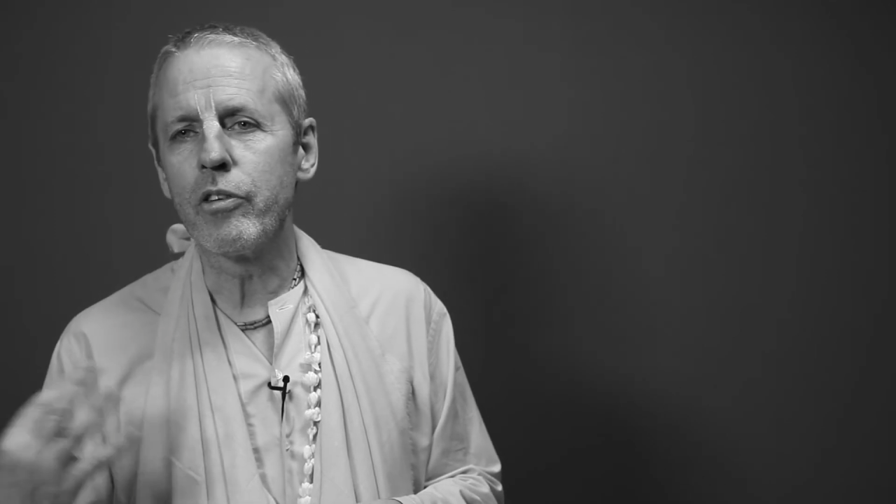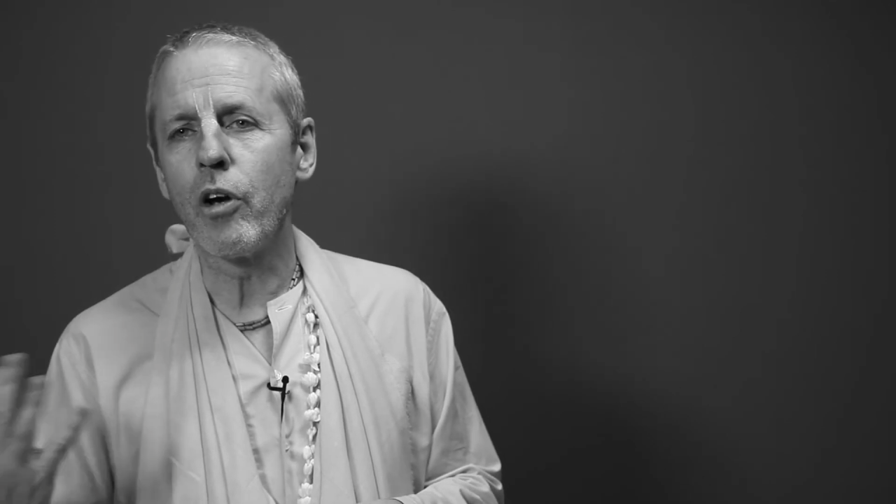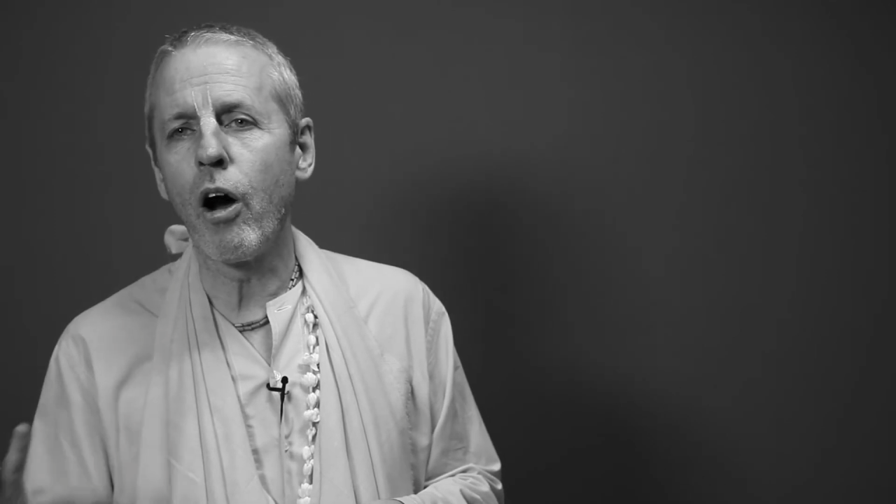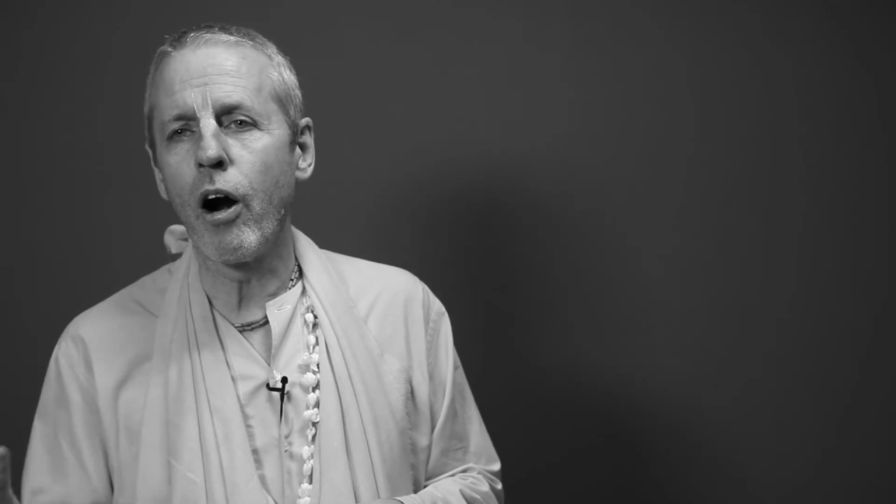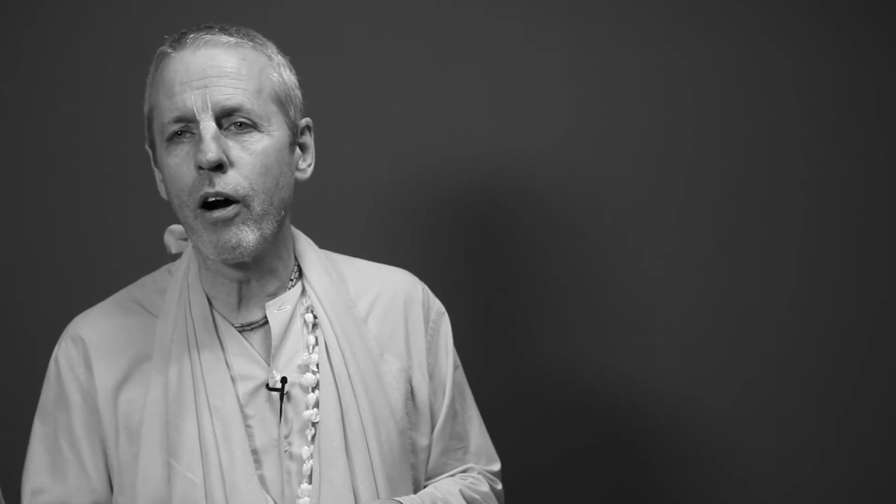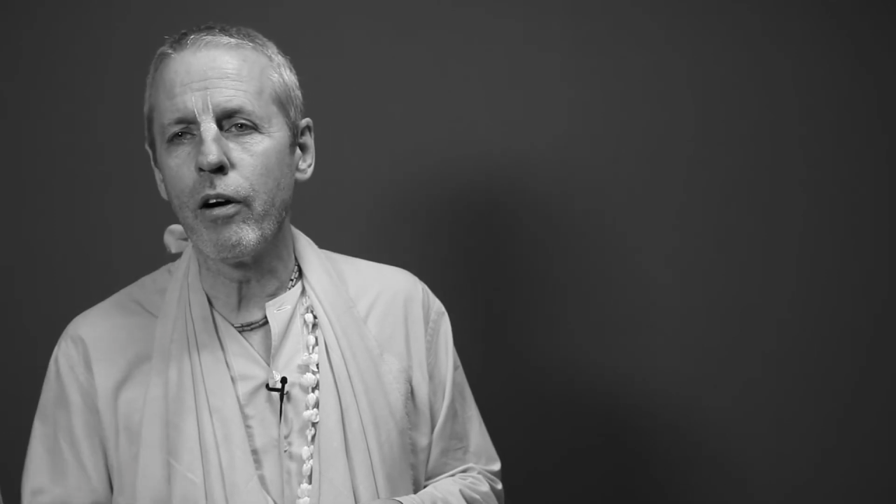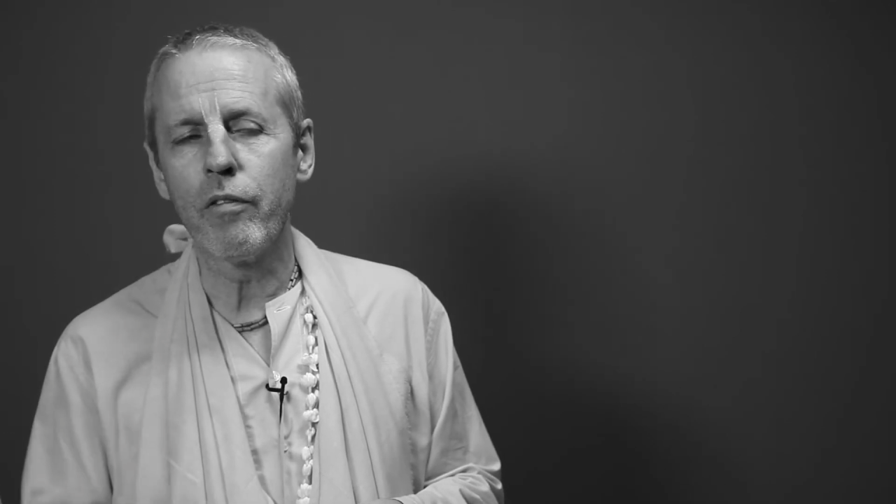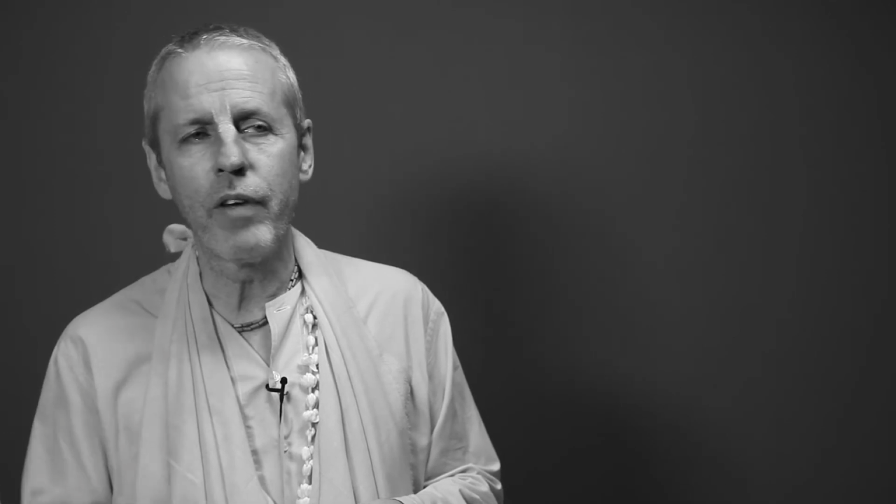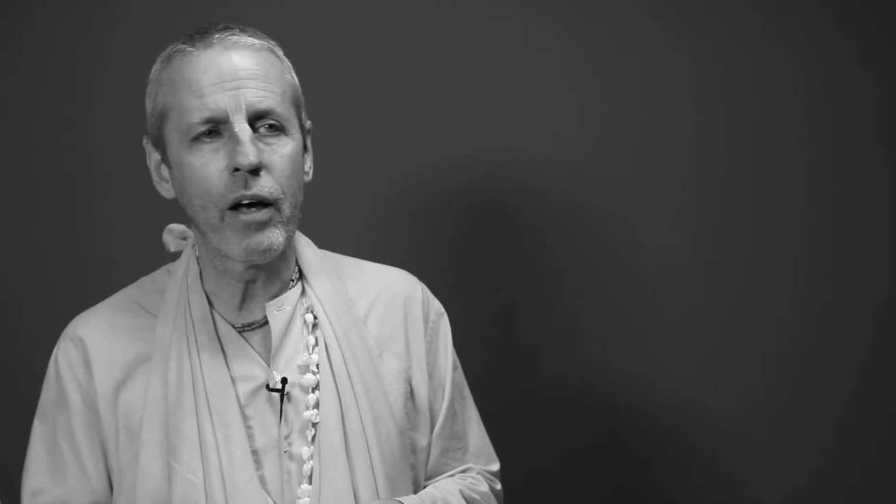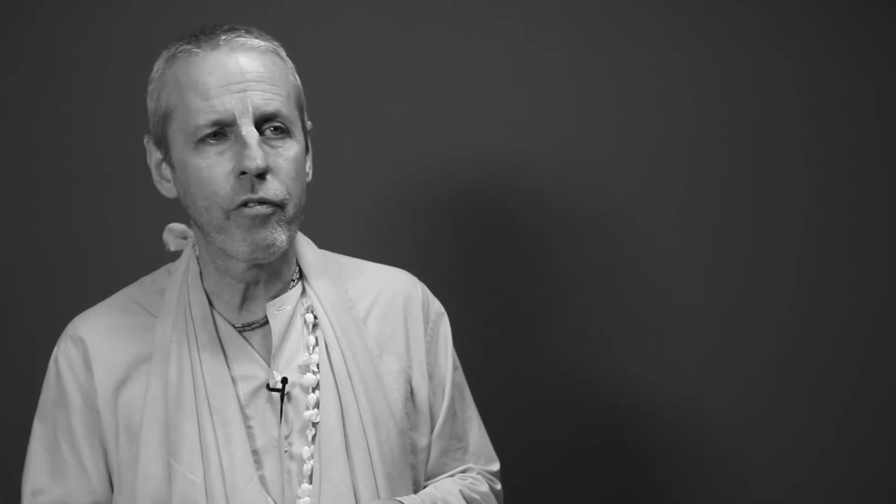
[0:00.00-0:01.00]

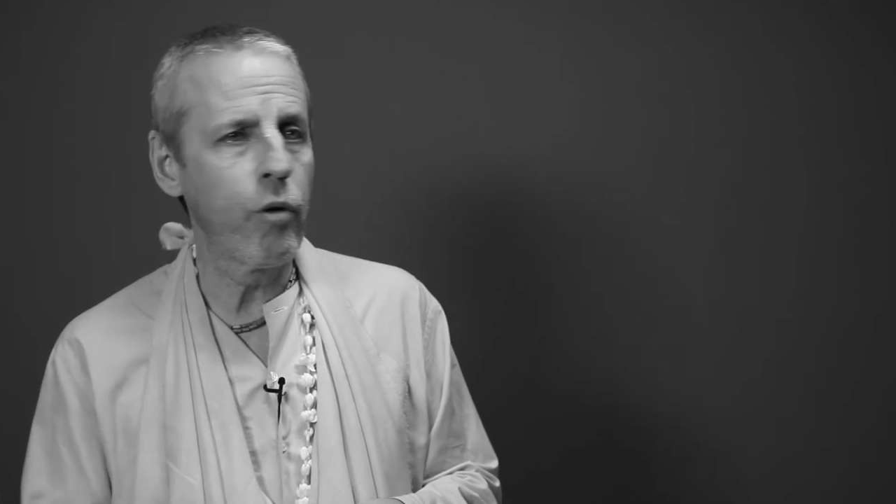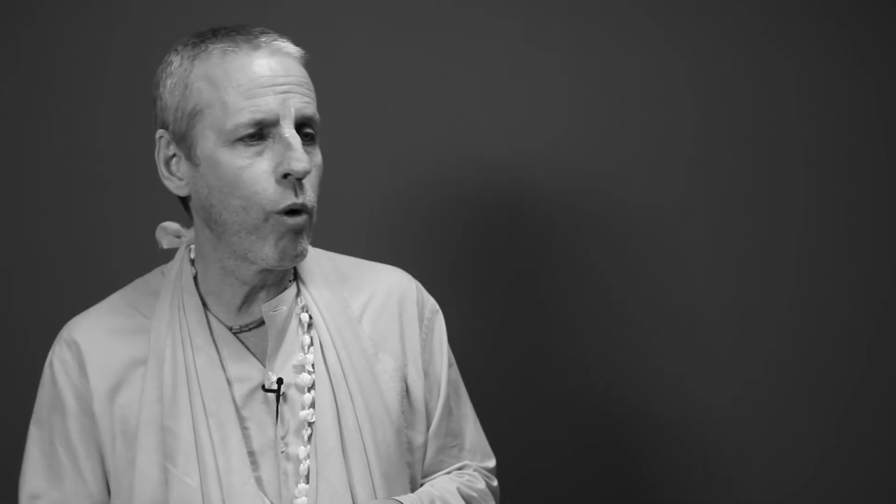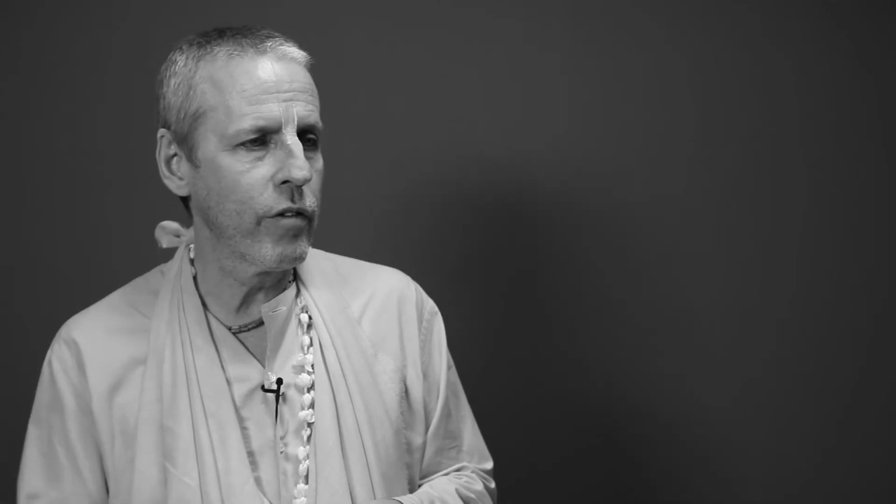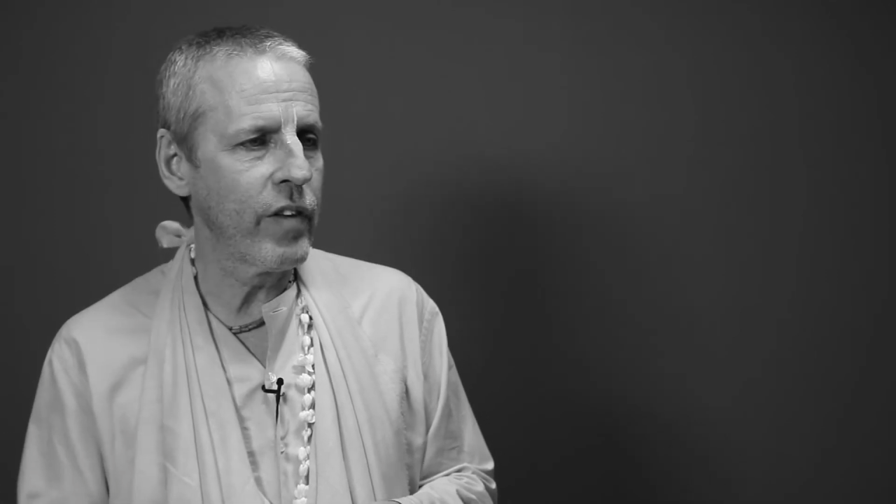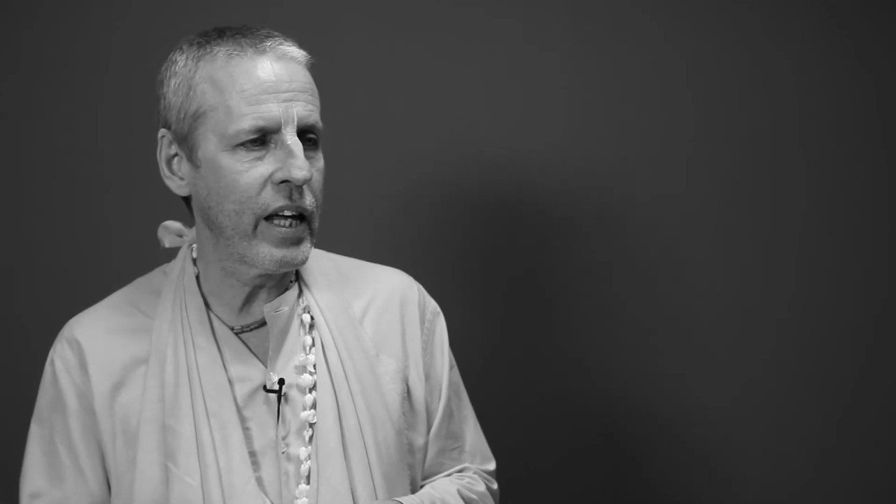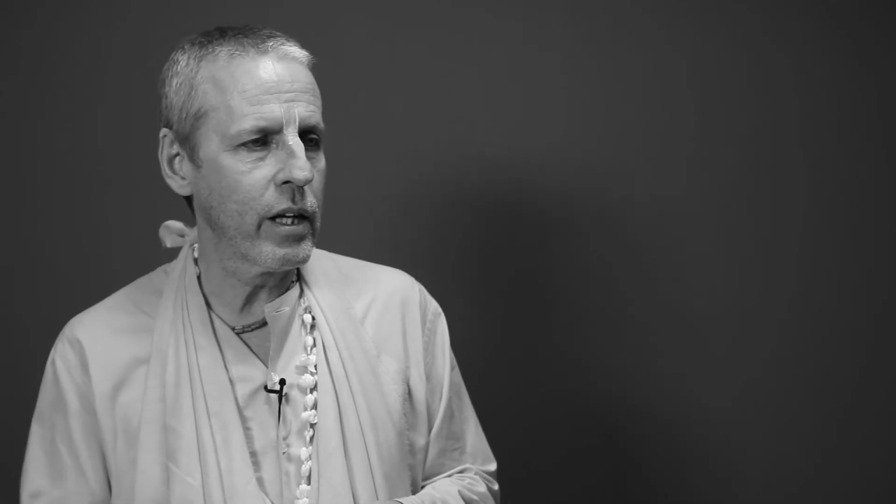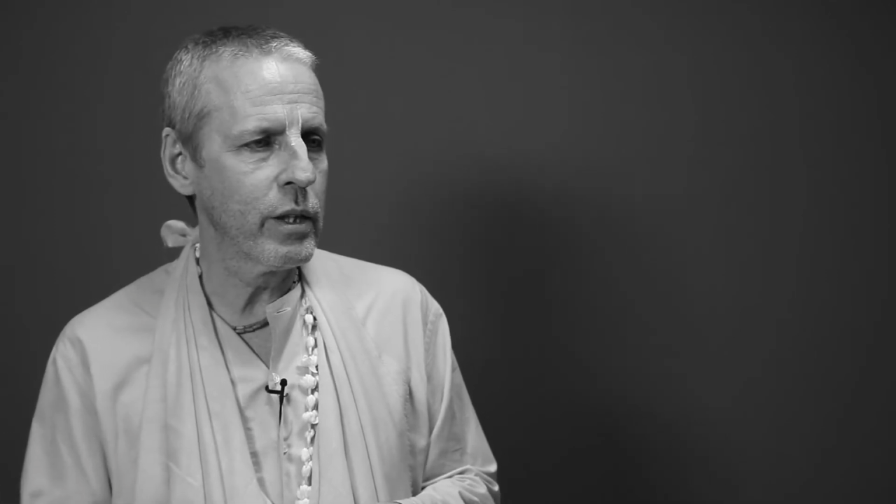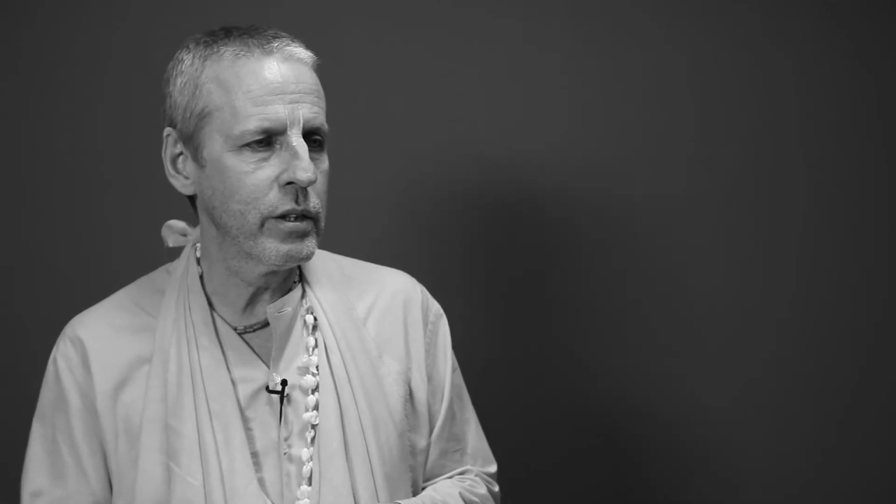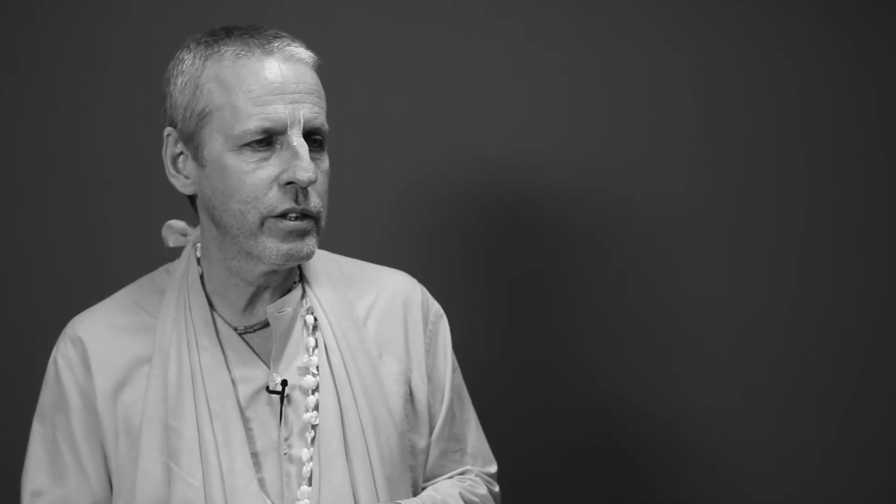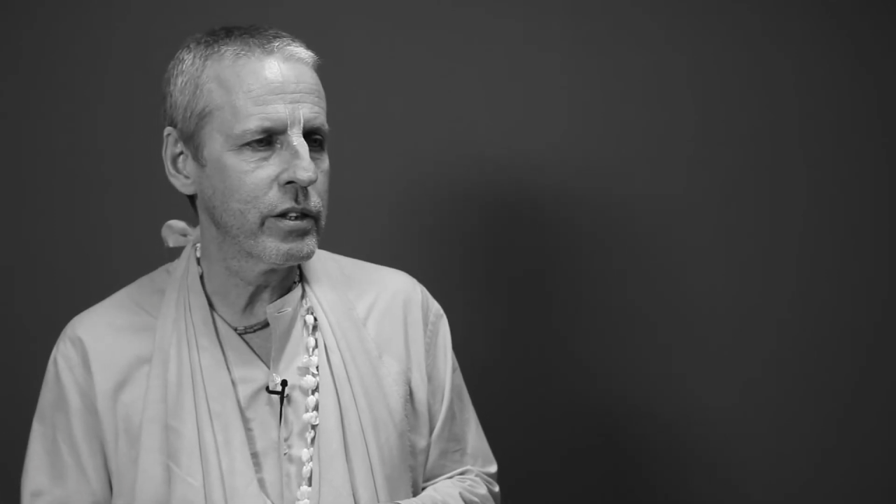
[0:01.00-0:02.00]
char, four
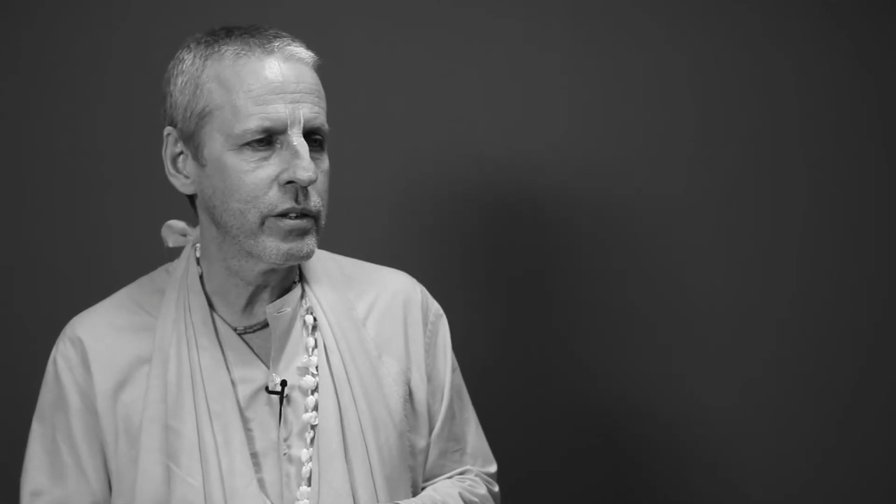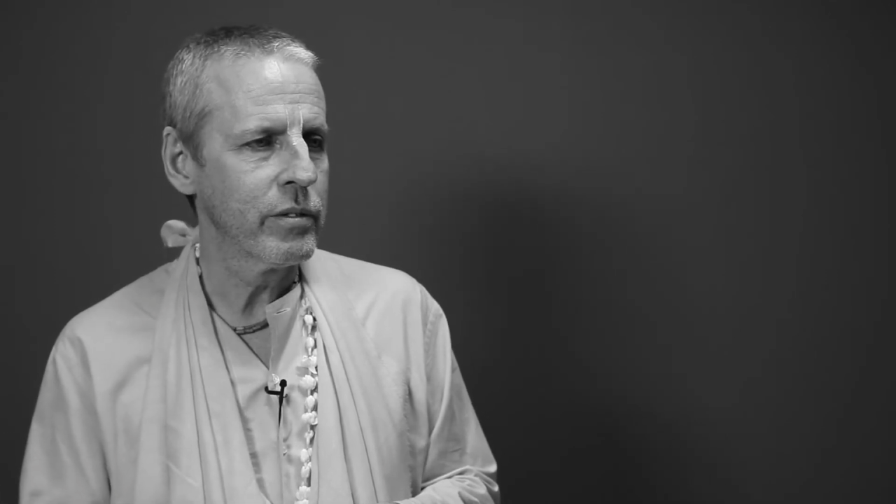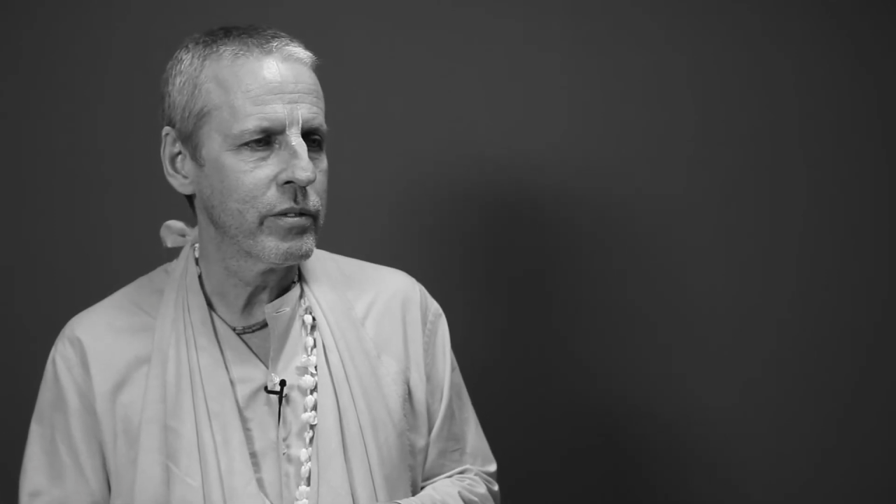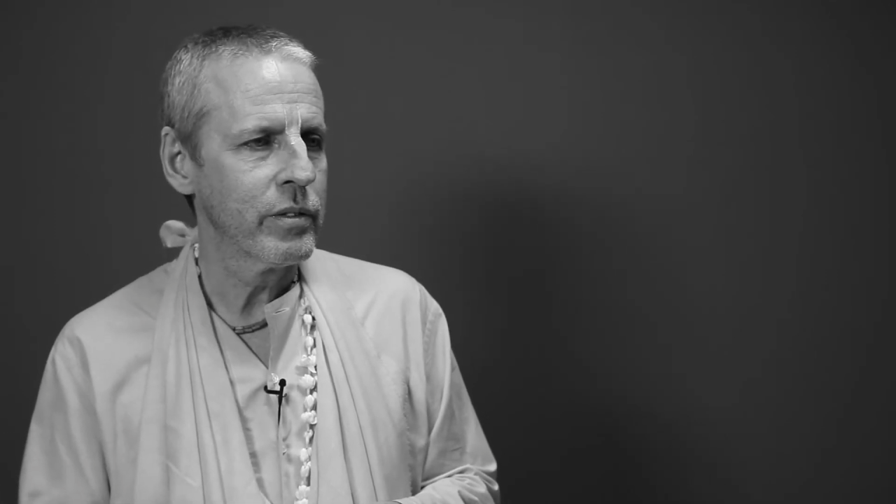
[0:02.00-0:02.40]
Vedas.